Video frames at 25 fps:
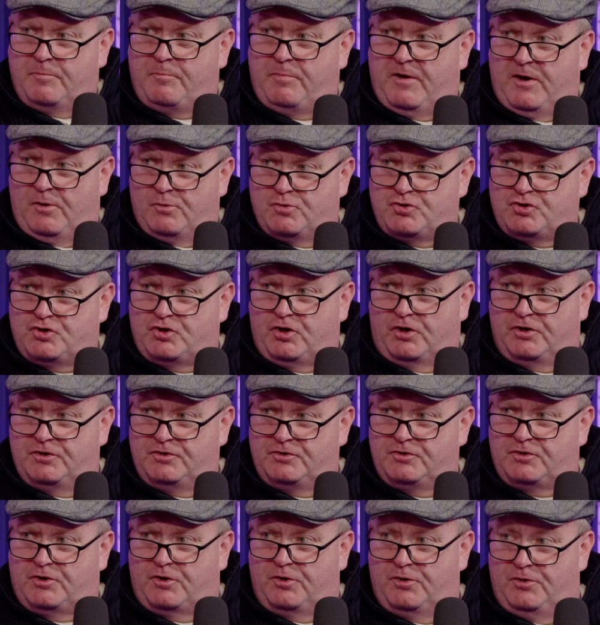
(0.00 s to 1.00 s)
pal
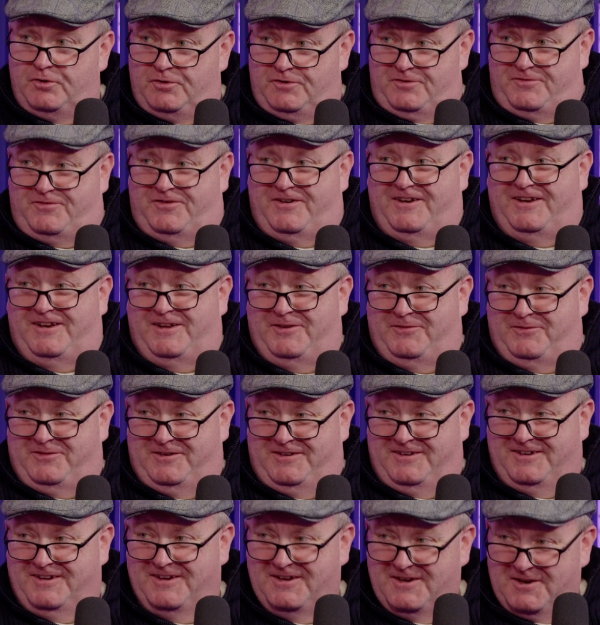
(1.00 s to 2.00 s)
stuns cooks for a
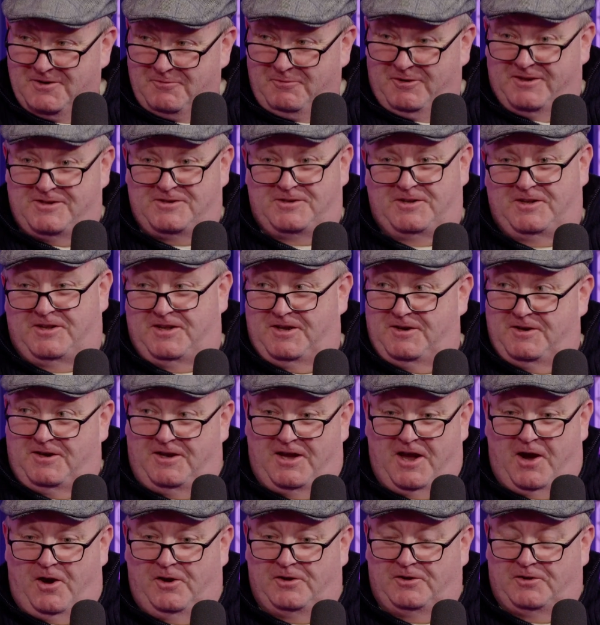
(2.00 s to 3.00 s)
living. What does he do?
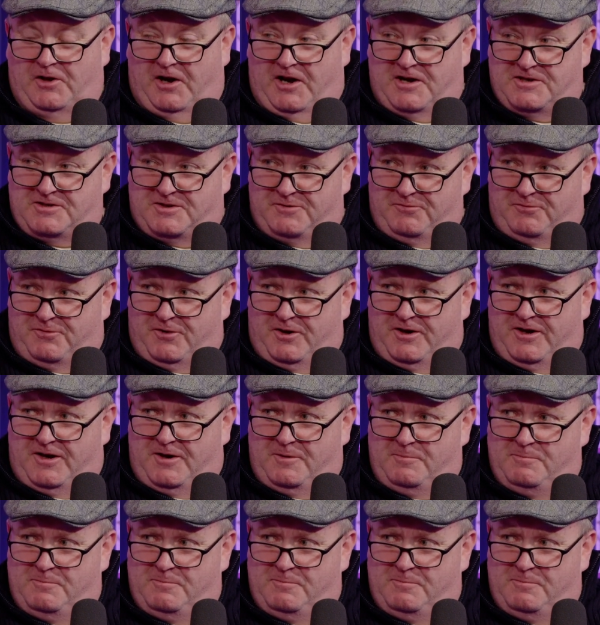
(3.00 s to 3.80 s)
Get undressed in front of